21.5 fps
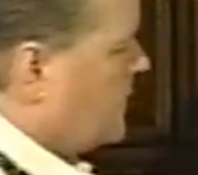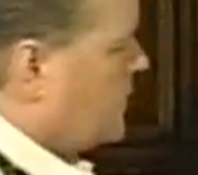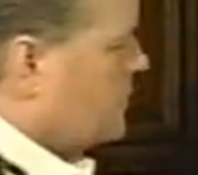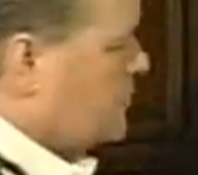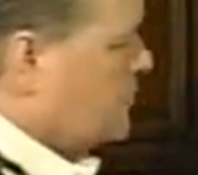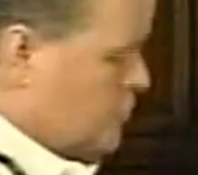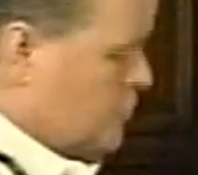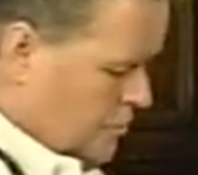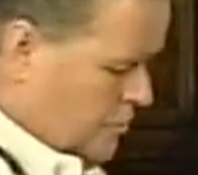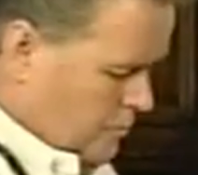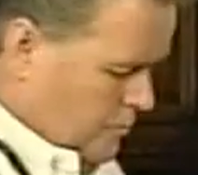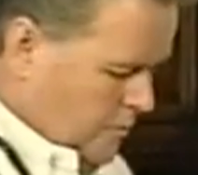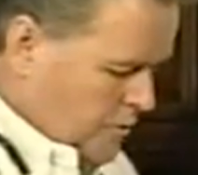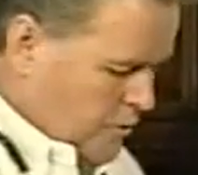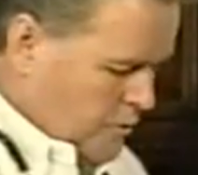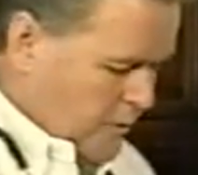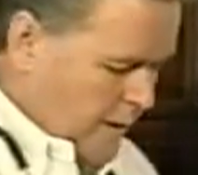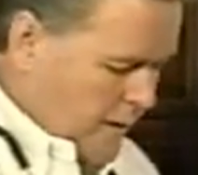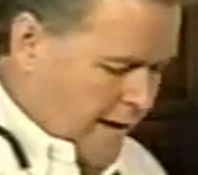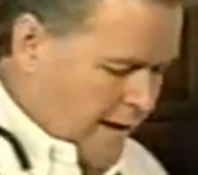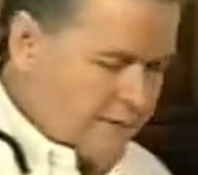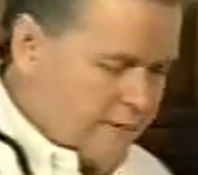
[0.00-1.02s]
Children
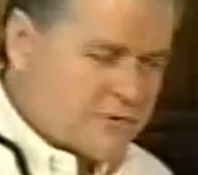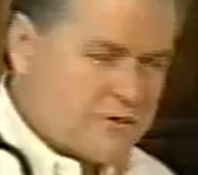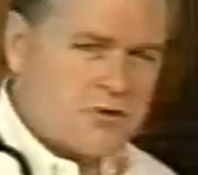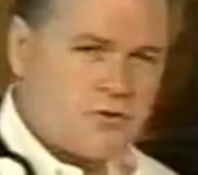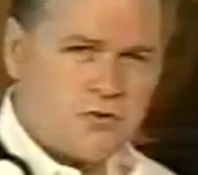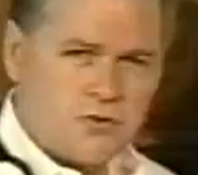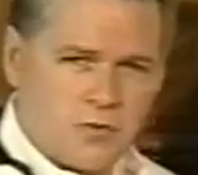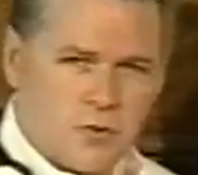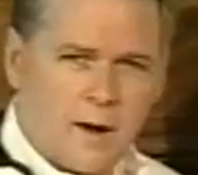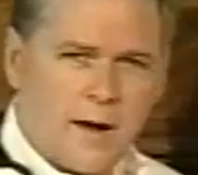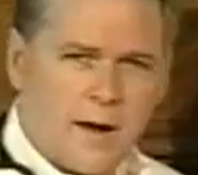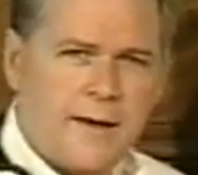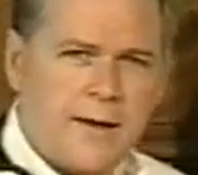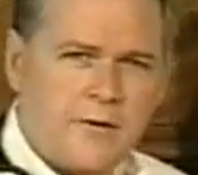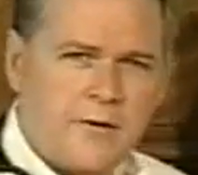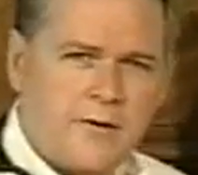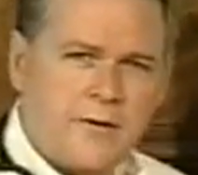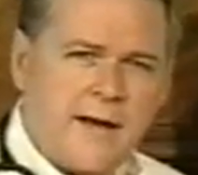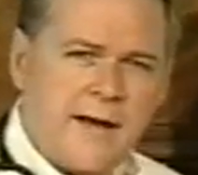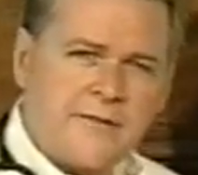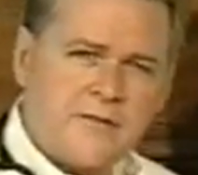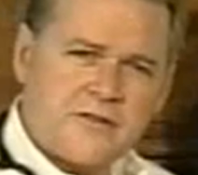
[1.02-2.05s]
who have
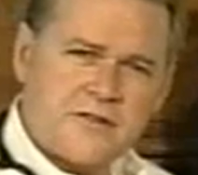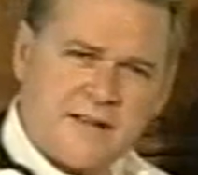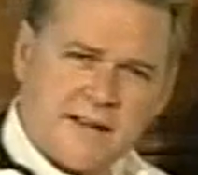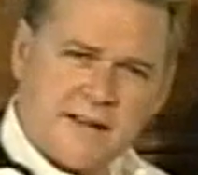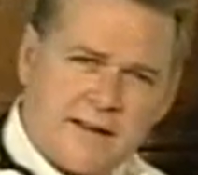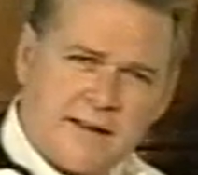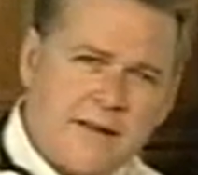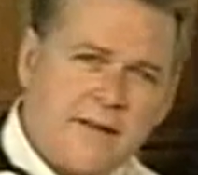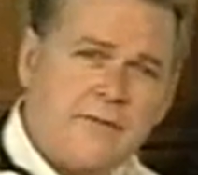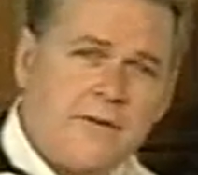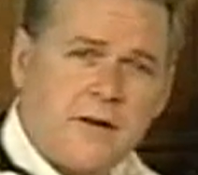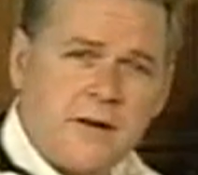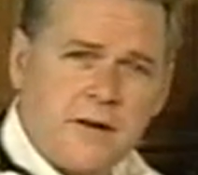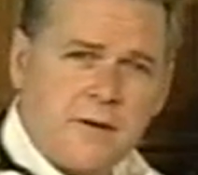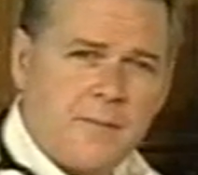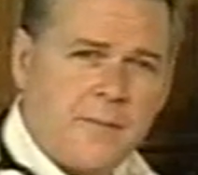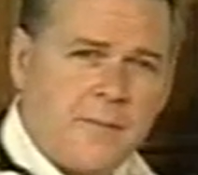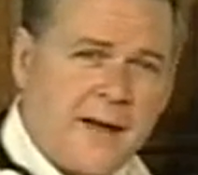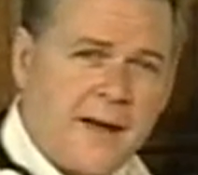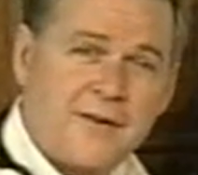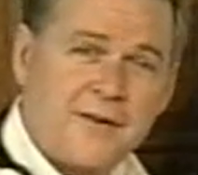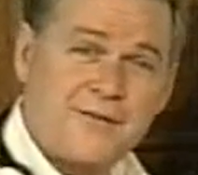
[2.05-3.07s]
stridor have a significant
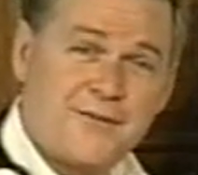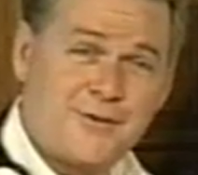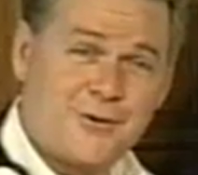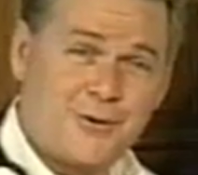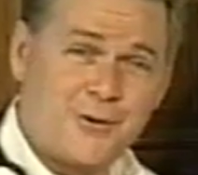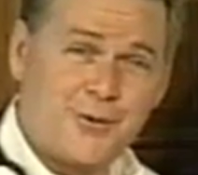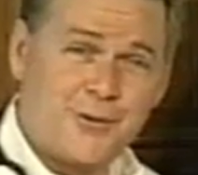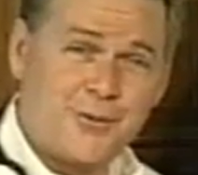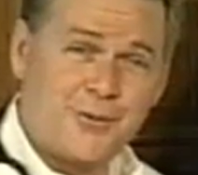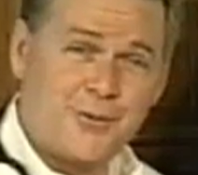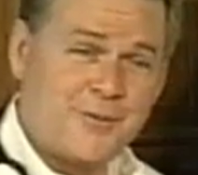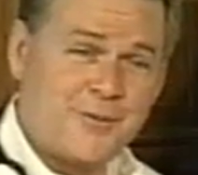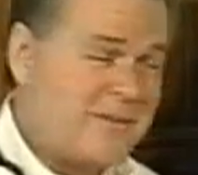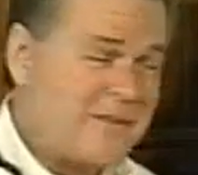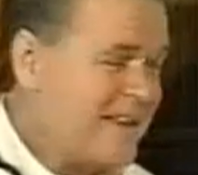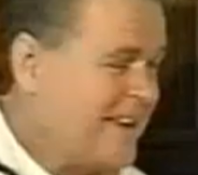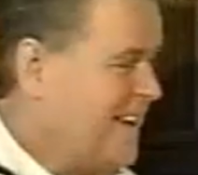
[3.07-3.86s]
amount of croup.